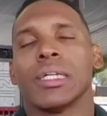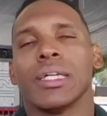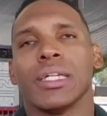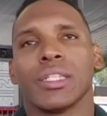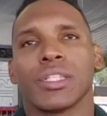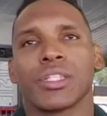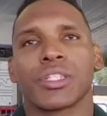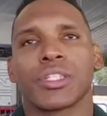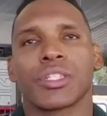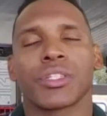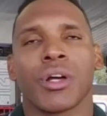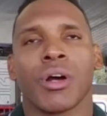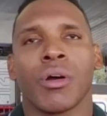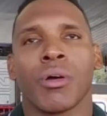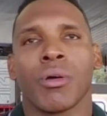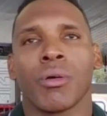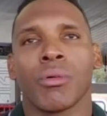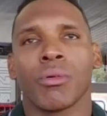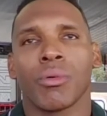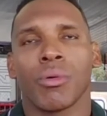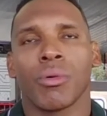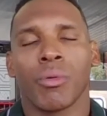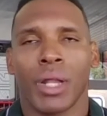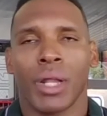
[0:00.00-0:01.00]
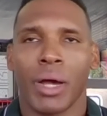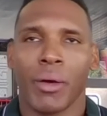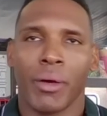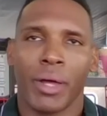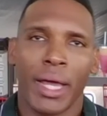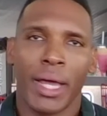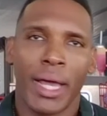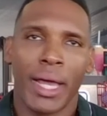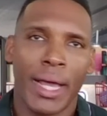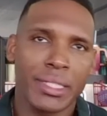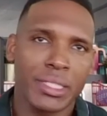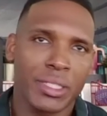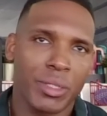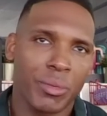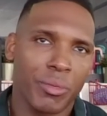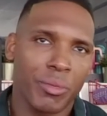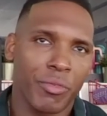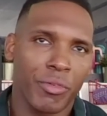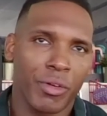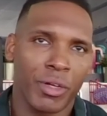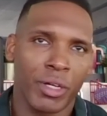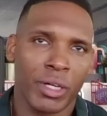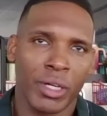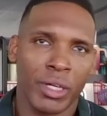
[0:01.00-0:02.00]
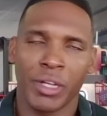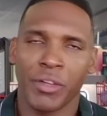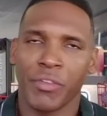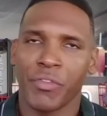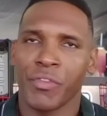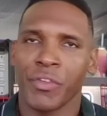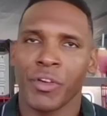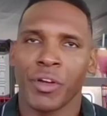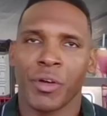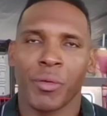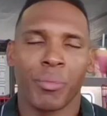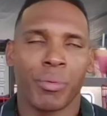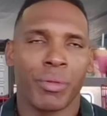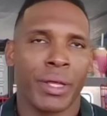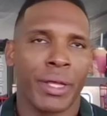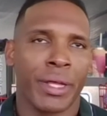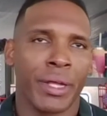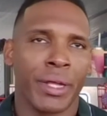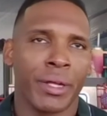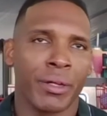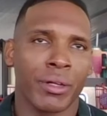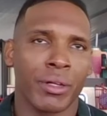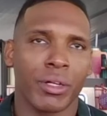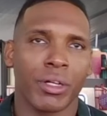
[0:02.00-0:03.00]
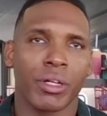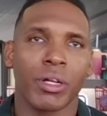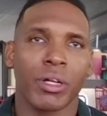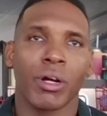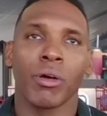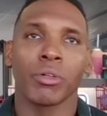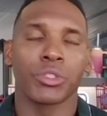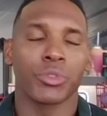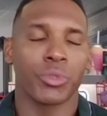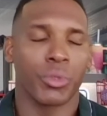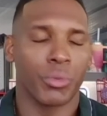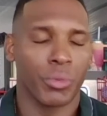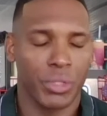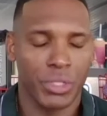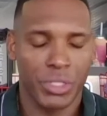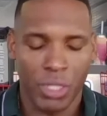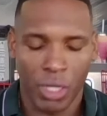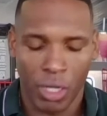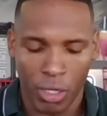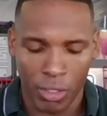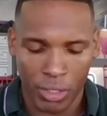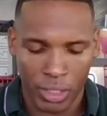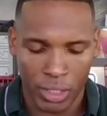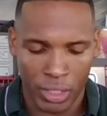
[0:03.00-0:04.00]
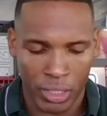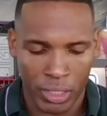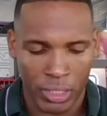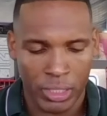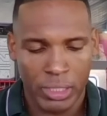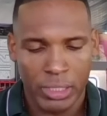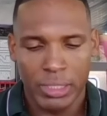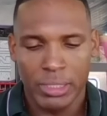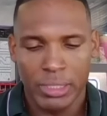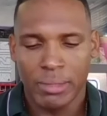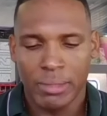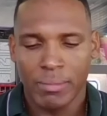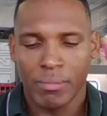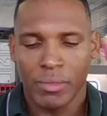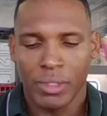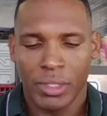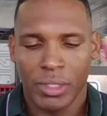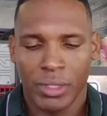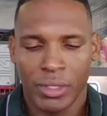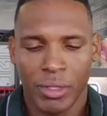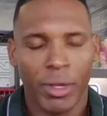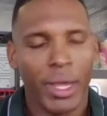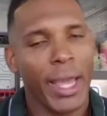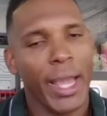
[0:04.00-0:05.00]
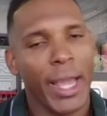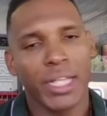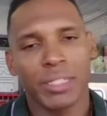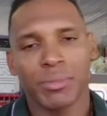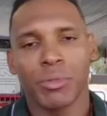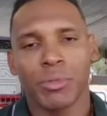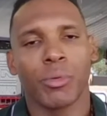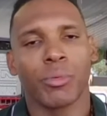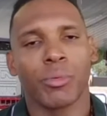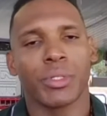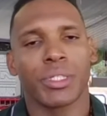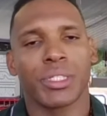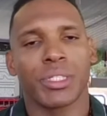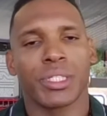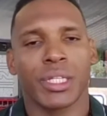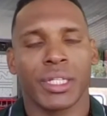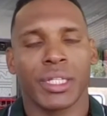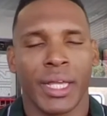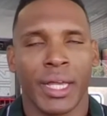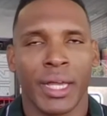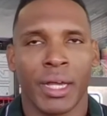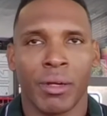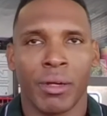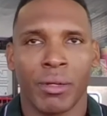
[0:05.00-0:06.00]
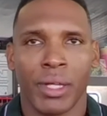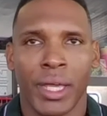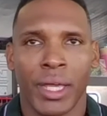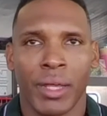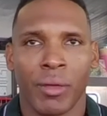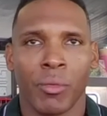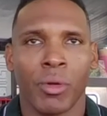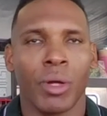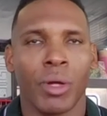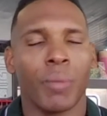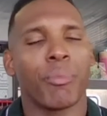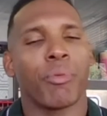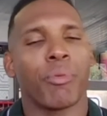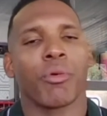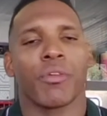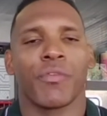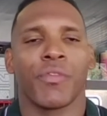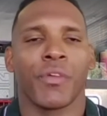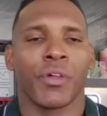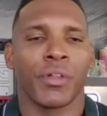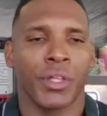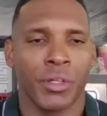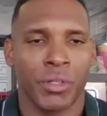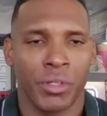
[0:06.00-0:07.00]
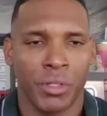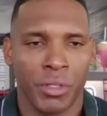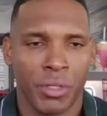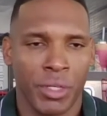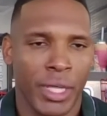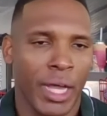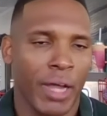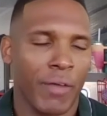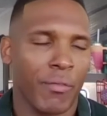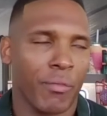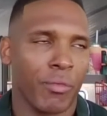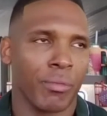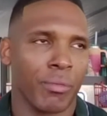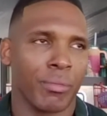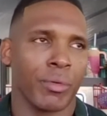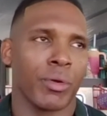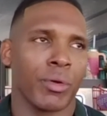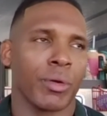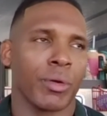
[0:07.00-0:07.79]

And so what I would ask of an NFL player or coach when we're talking, they'll ask me when we sit down, hey, what portfolio do you got for me?